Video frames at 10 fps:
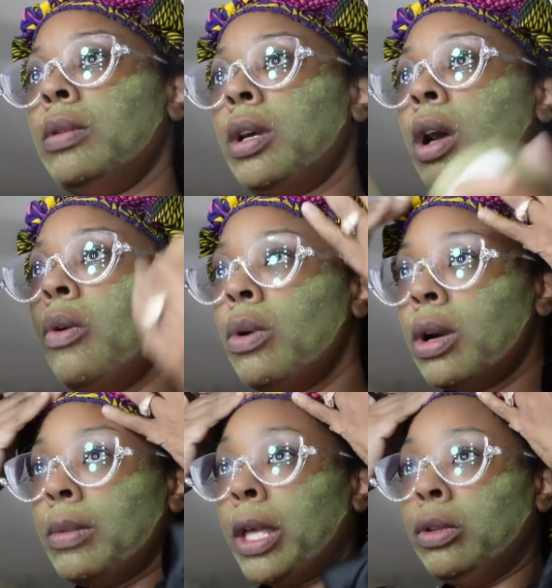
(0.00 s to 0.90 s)
Nicole
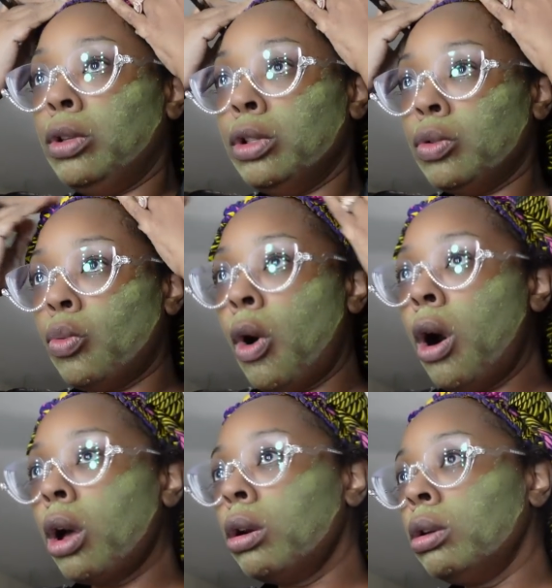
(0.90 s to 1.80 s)
woke up like, you need some water.